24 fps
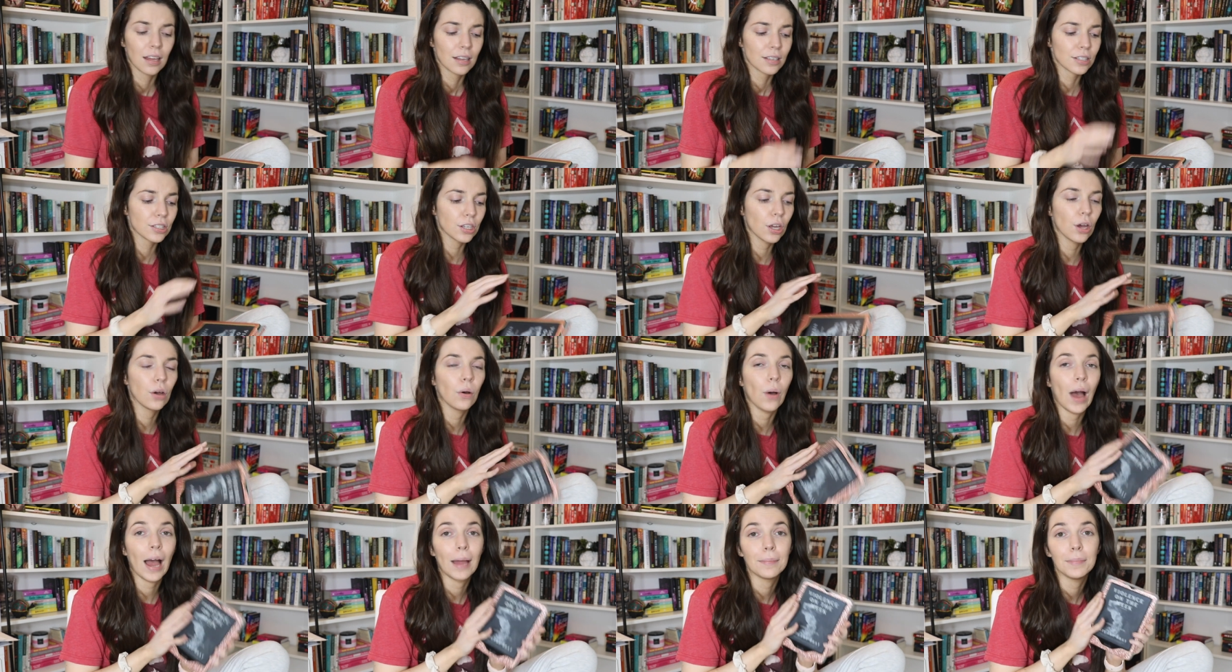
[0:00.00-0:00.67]

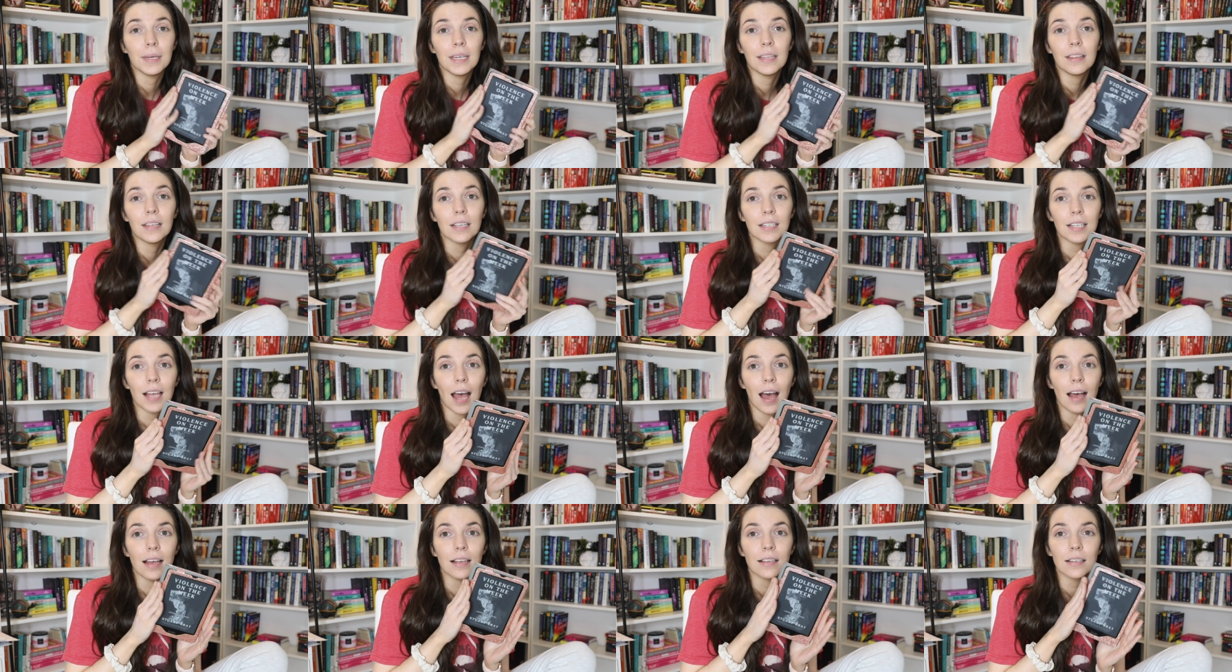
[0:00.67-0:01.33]
So, I mean, this
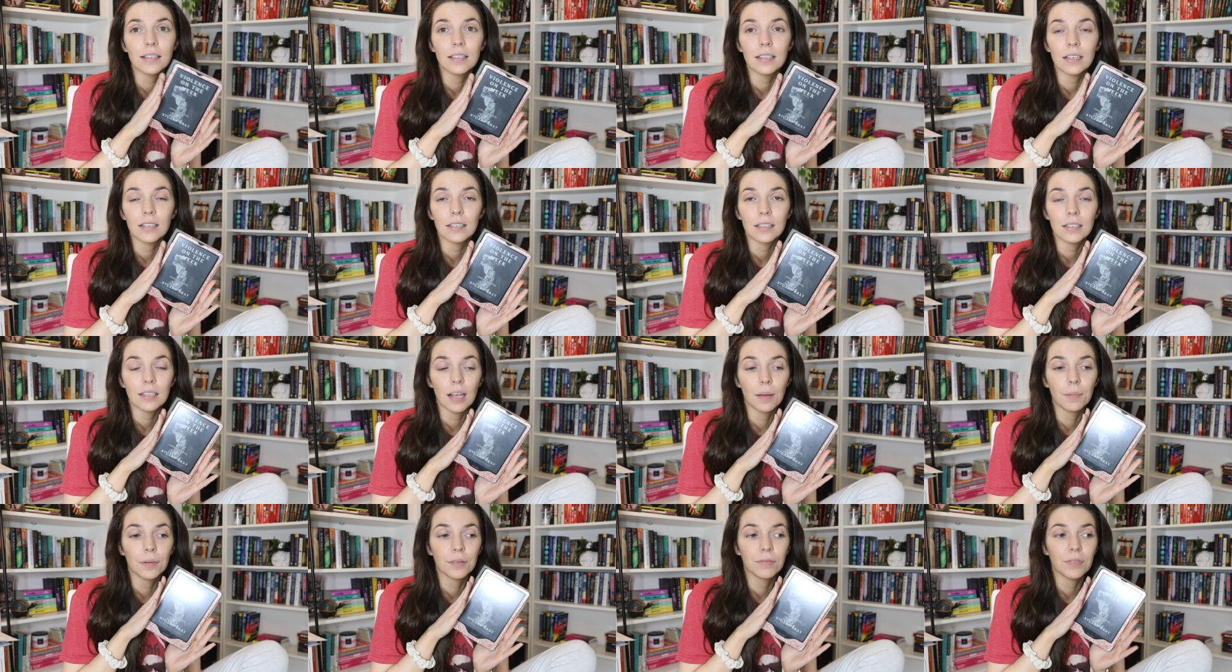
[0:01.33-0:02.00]
has
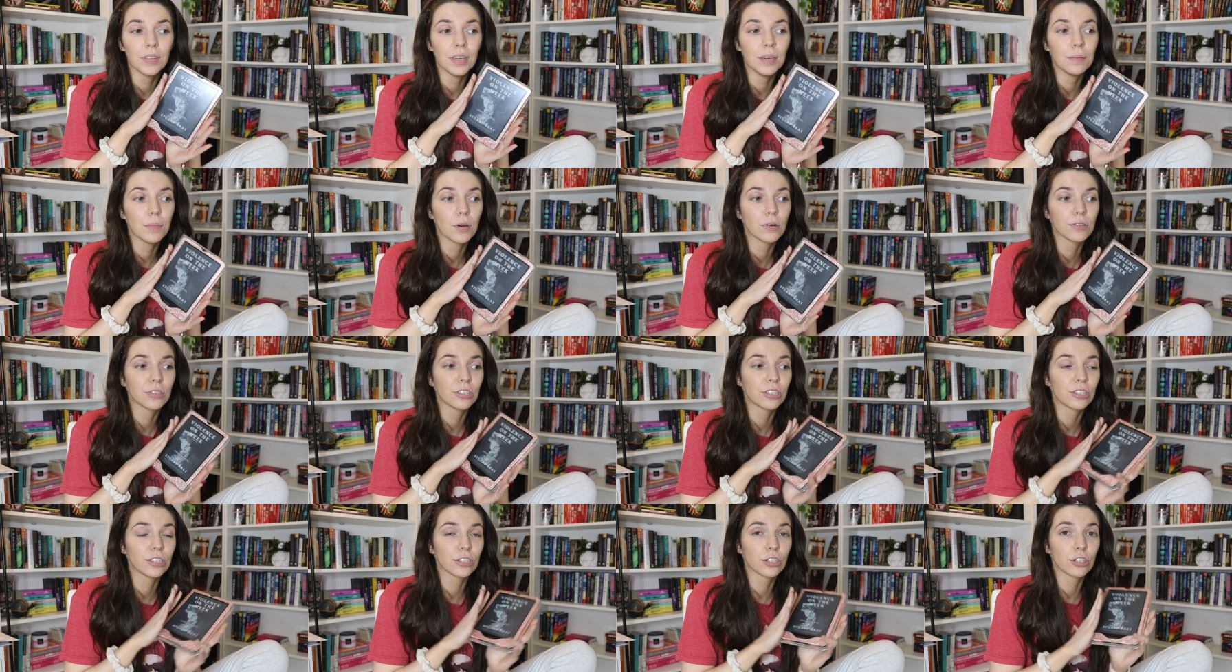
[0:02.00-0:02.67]
some of the
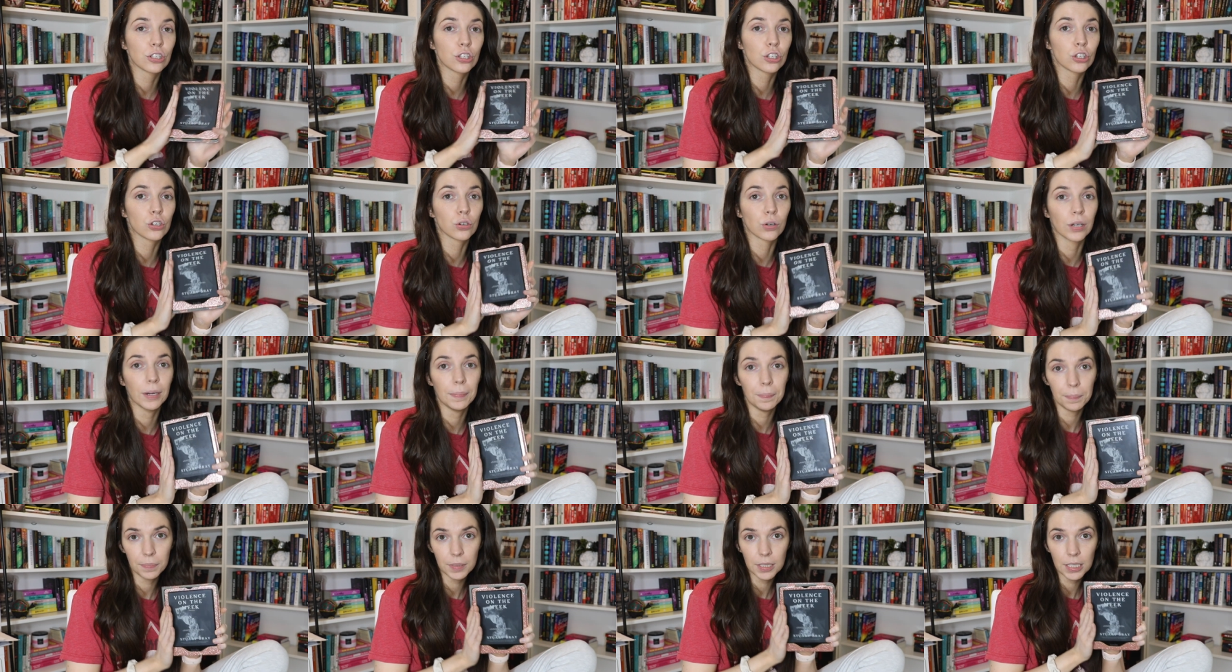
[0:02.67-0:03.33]
most
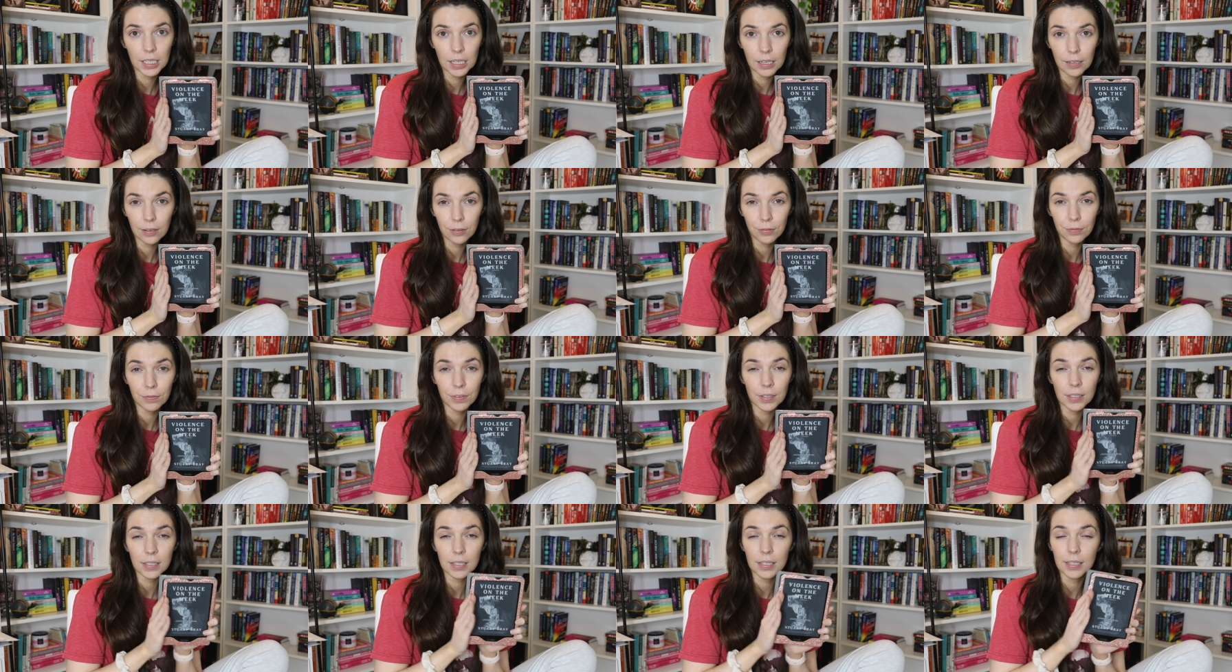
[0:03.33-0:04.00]

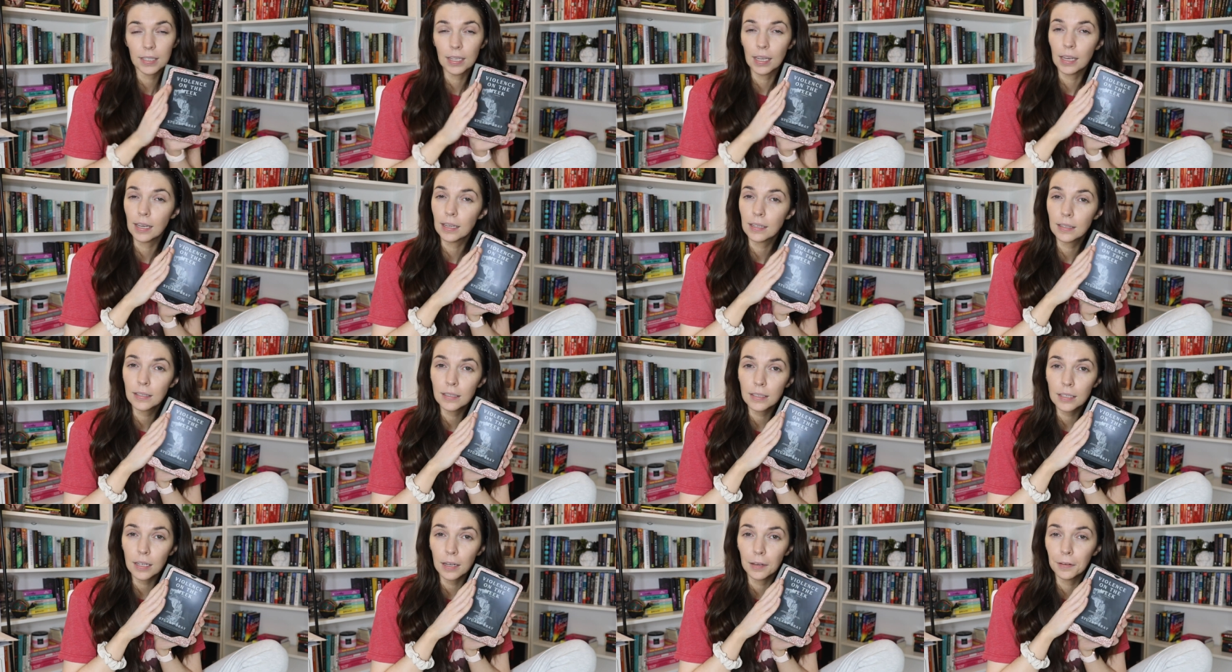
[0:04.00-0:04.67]
descriptive
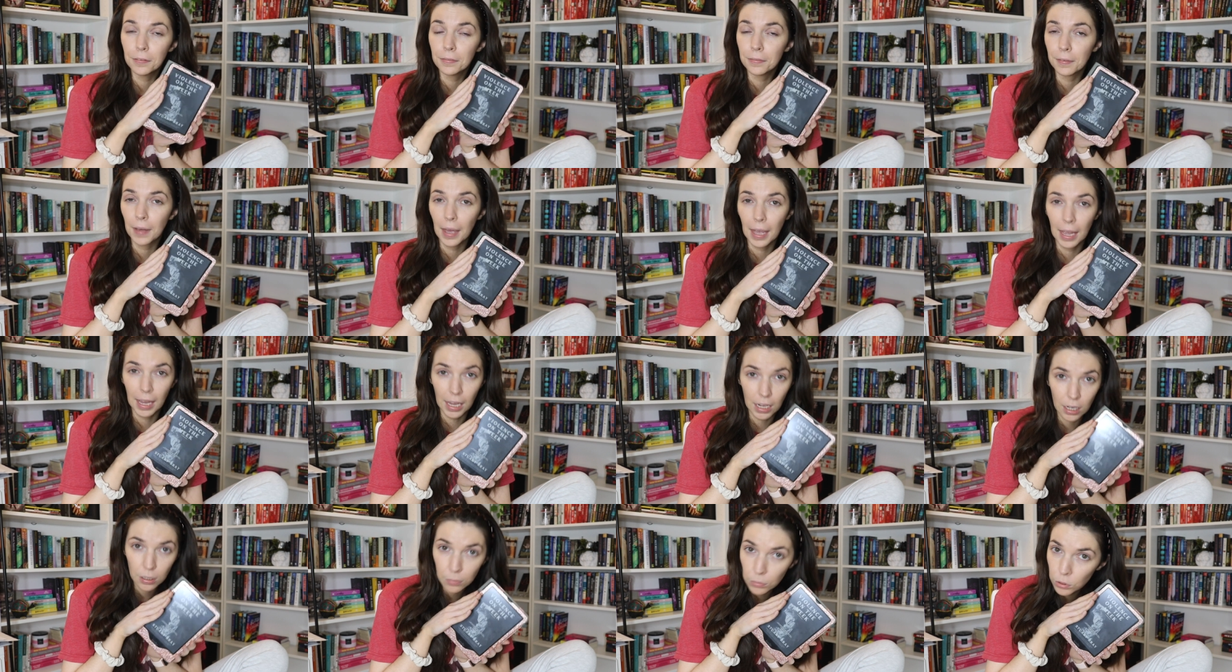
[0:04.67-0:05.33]
scenes of
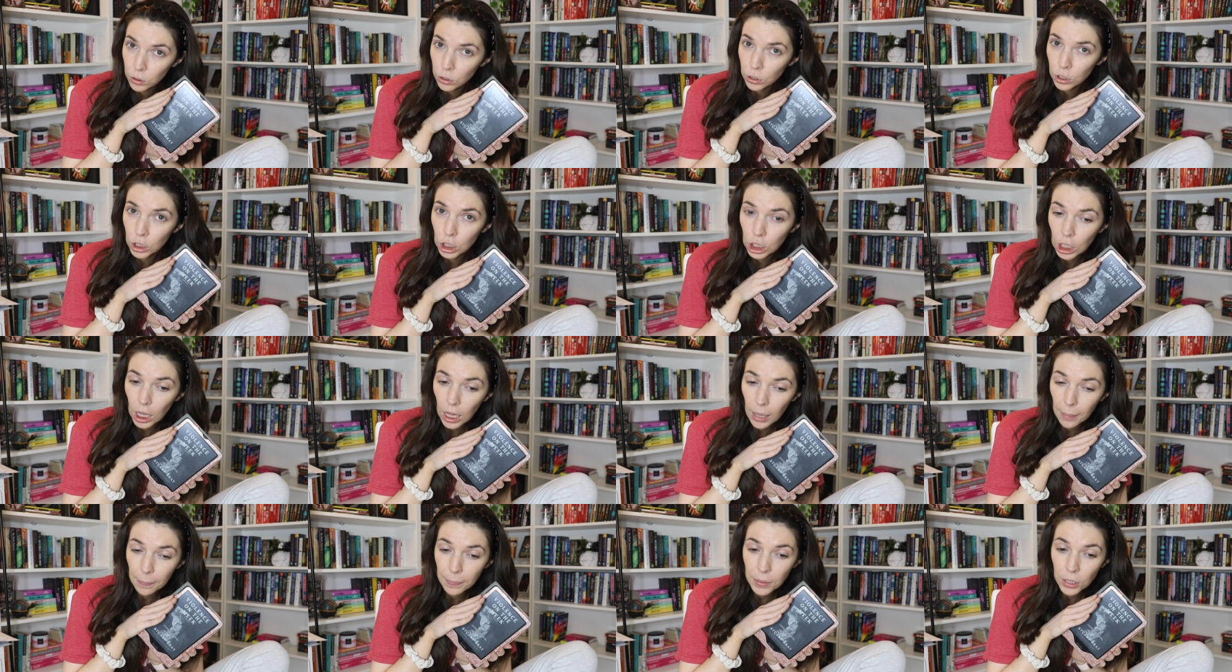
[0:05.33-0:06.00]
animal
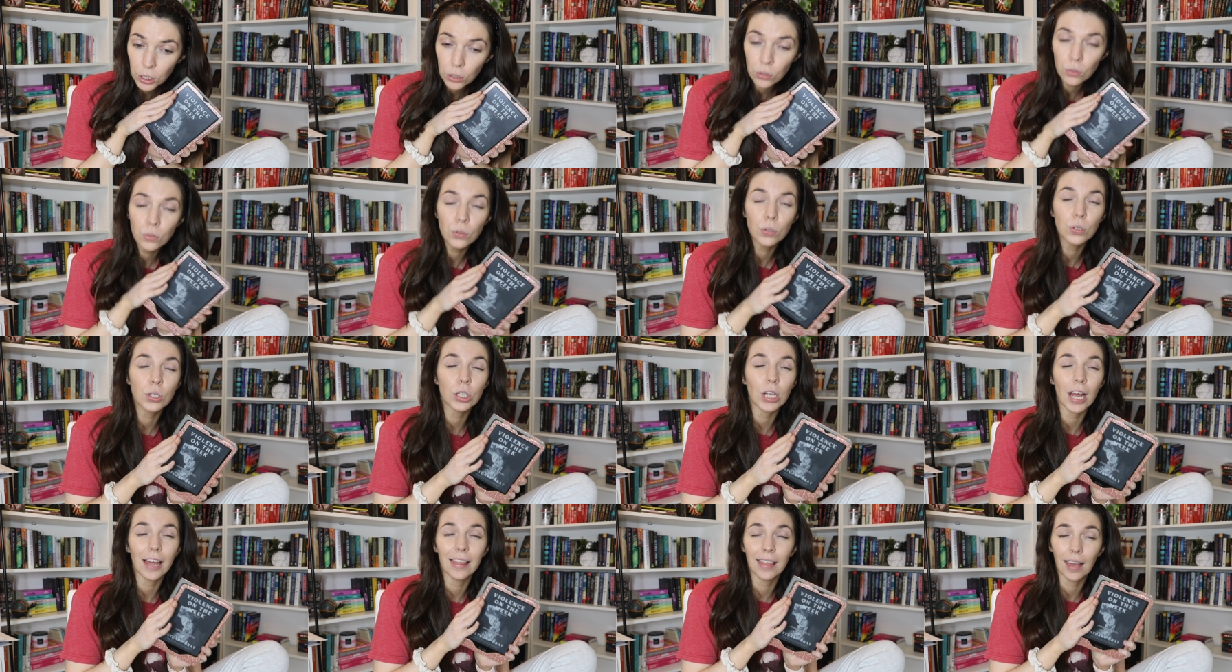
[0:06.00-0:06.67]

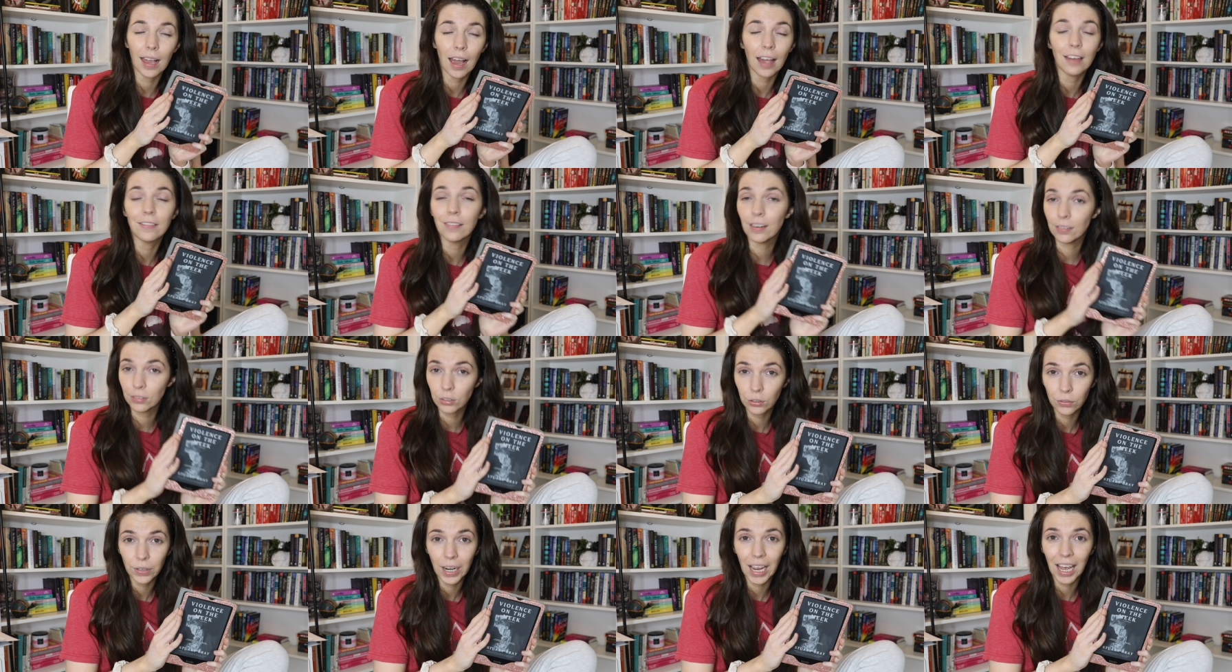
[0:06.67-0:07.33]
abuse I think I've
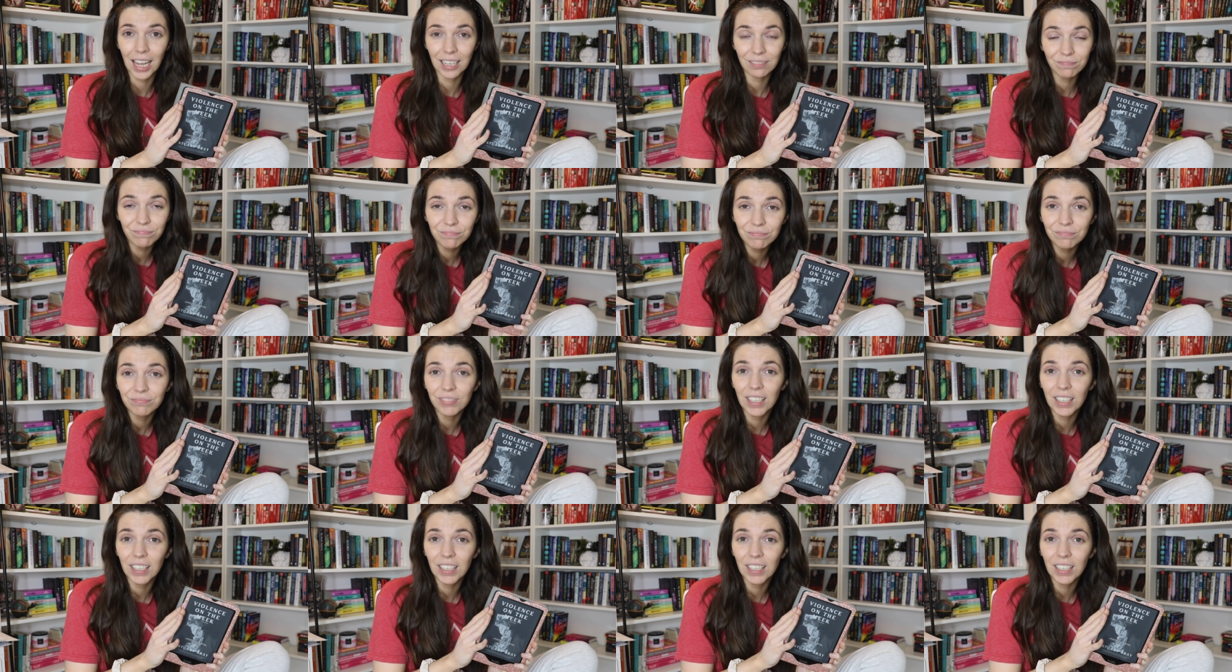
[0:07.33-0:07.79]
ever read